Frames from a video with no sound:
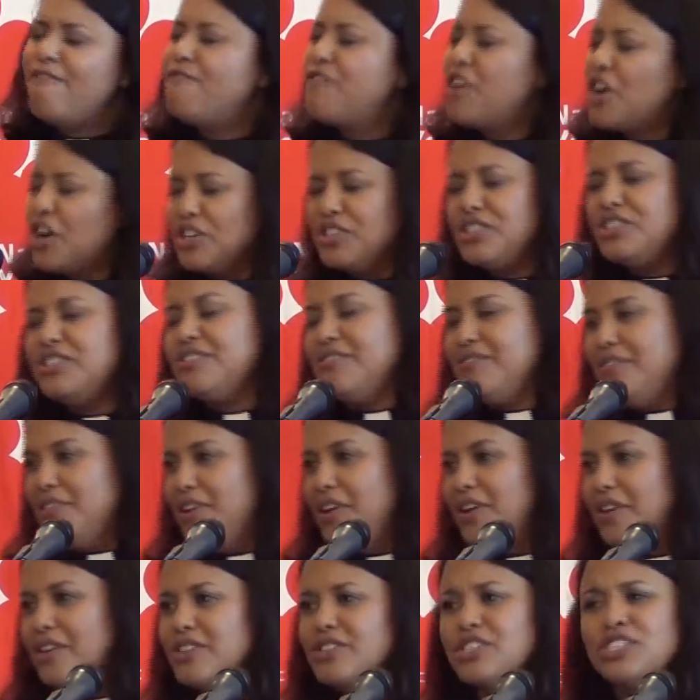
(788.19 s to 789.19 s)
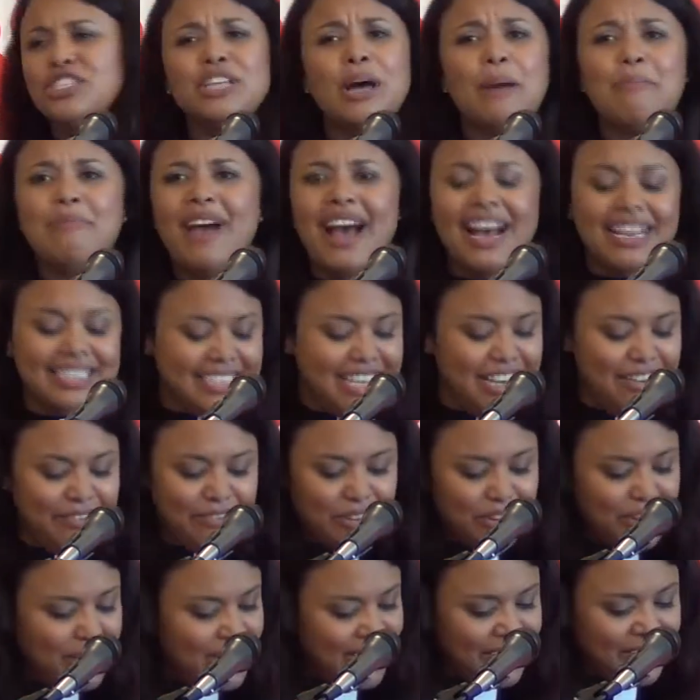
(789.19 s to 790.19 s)
First of all, stop asking
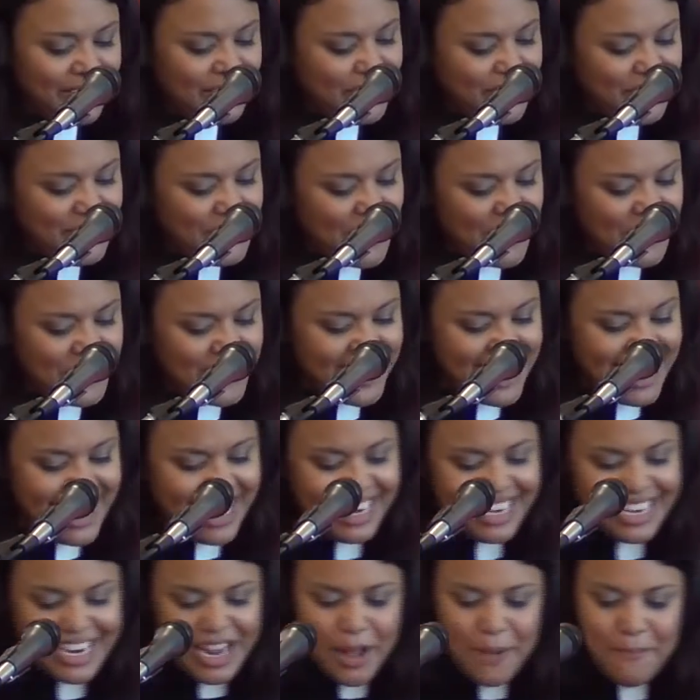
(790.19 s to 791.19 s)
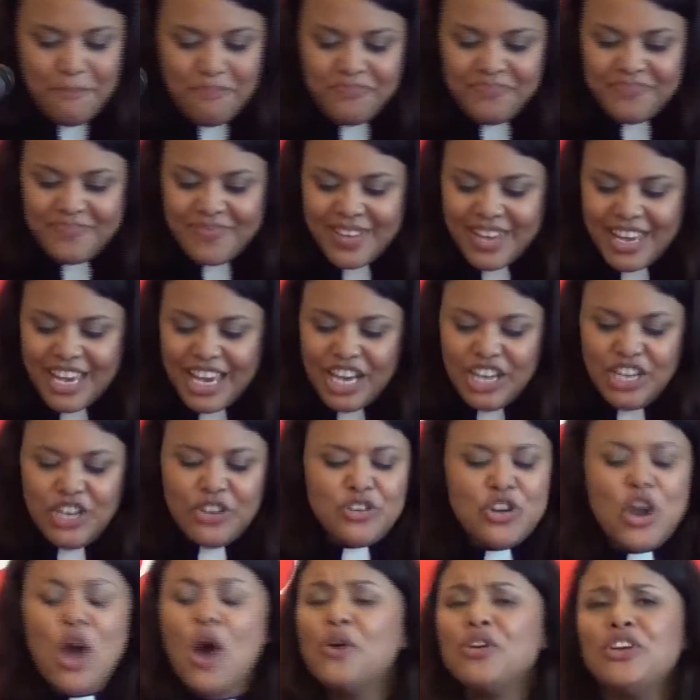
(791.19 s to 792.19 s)
for things you don't need.
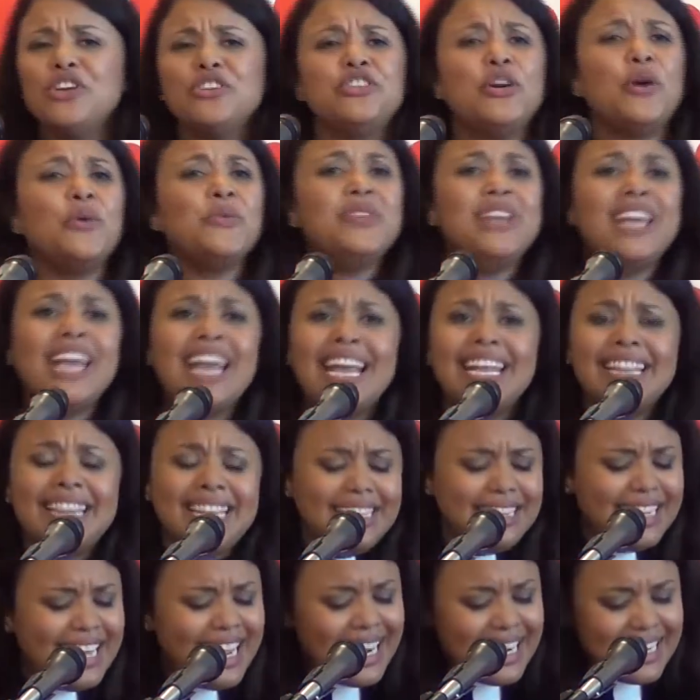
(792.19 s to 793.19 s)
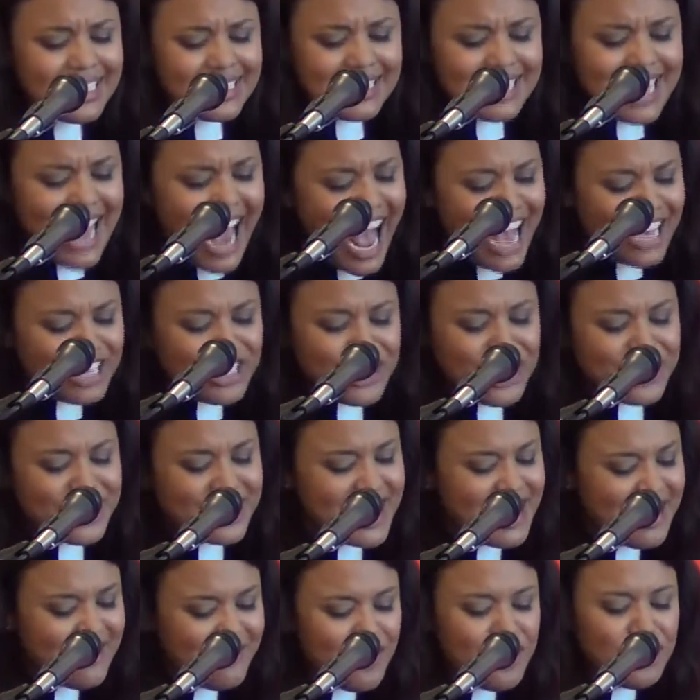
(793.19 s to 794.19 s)
You know you don't need the latest
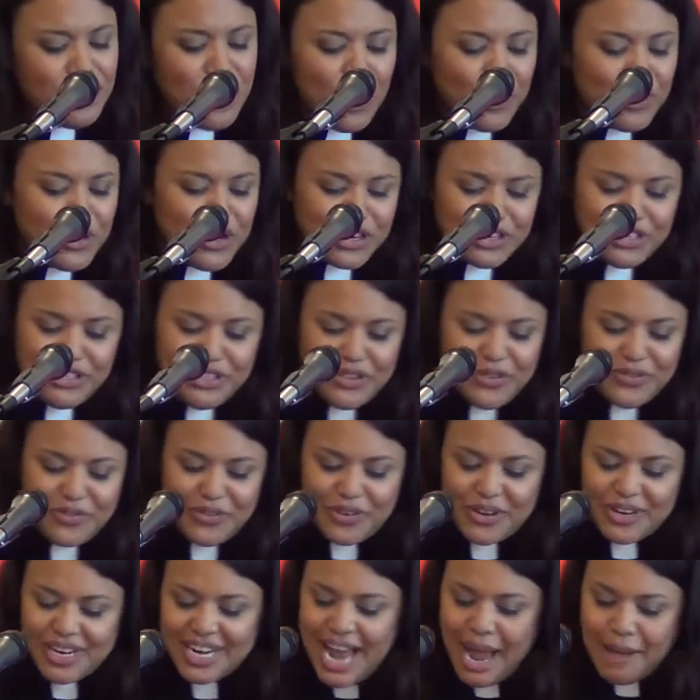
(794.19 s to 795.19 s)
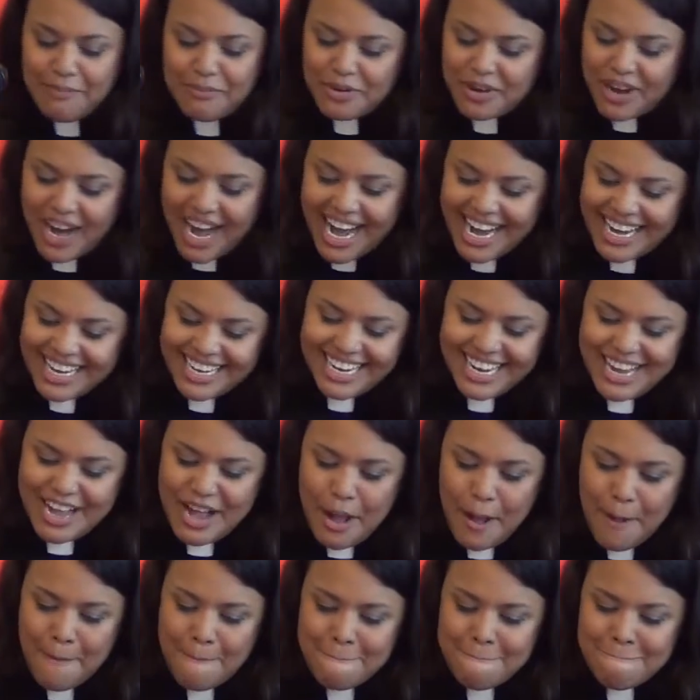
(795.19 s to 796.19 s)
gadget even though you're due for an upgrade.
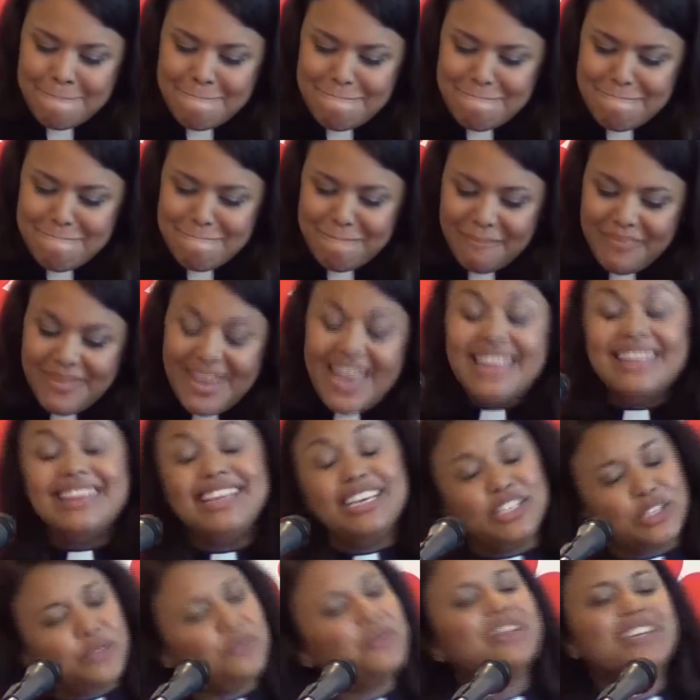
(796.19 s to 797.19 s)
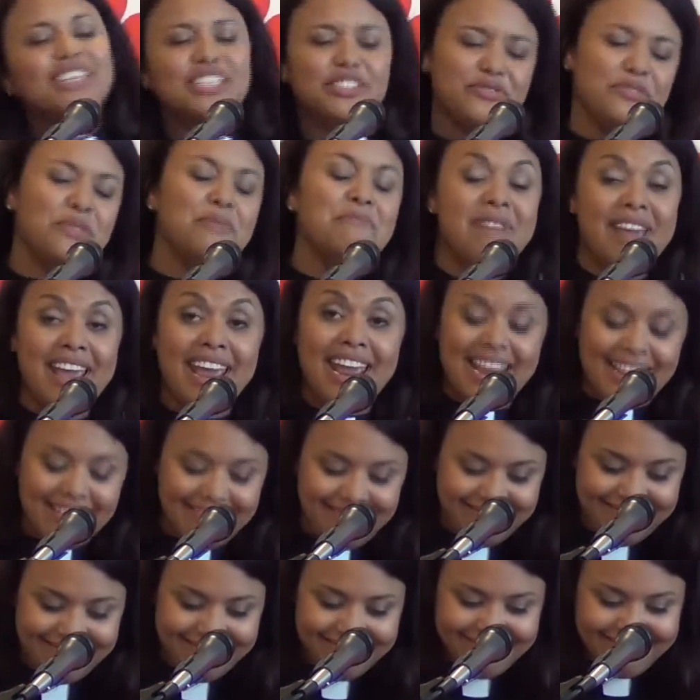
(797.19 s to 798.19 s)
And this one is for
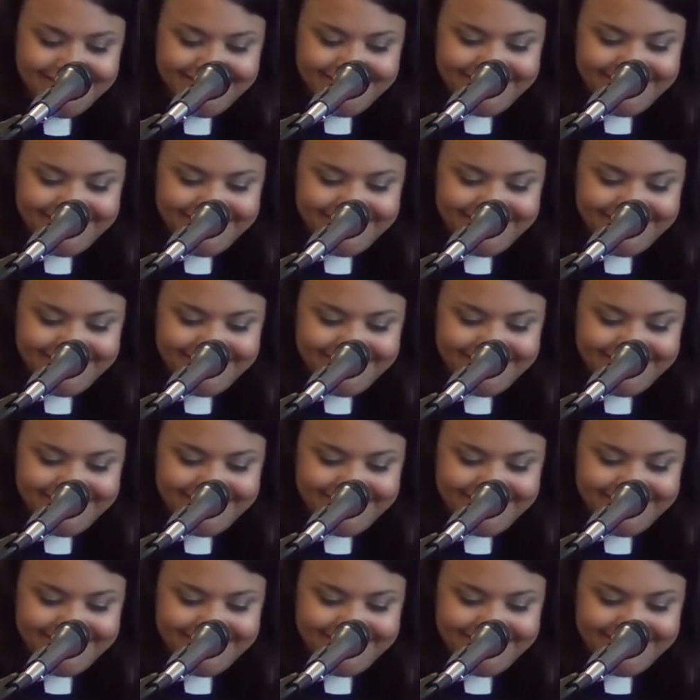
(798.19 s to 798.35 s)
me.